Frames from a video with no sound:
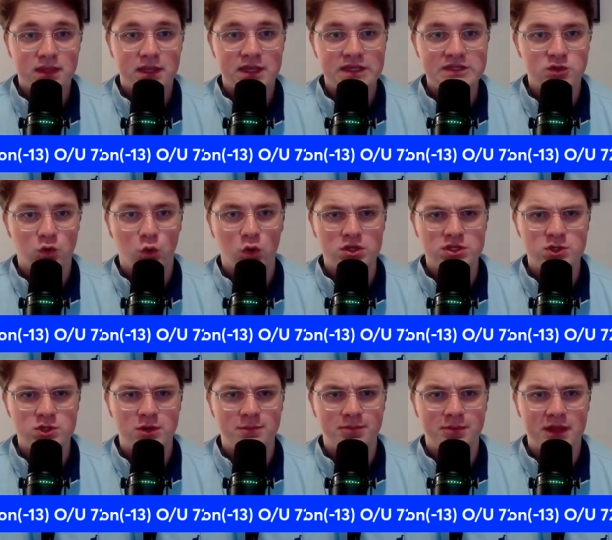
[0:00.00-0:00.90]
is a one
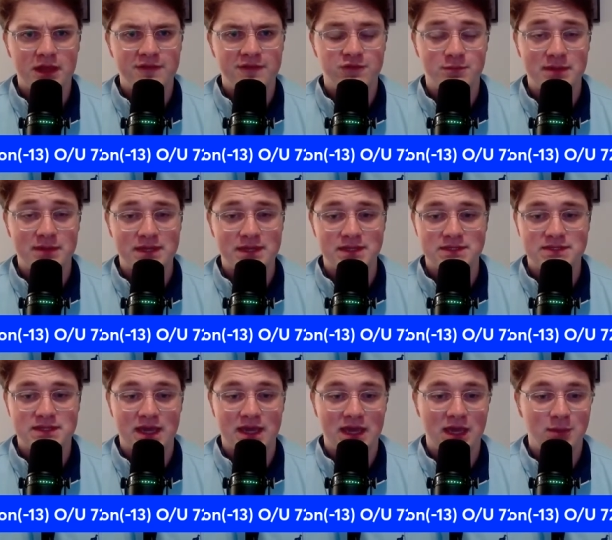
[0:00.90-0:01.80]
unit play for me in this
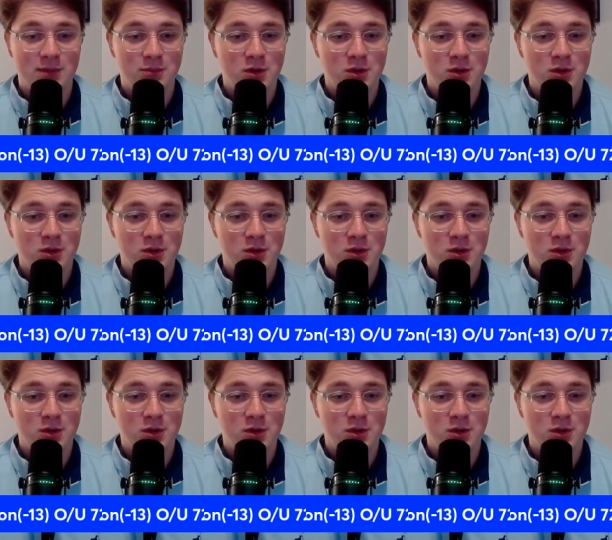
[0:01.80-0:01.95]
game.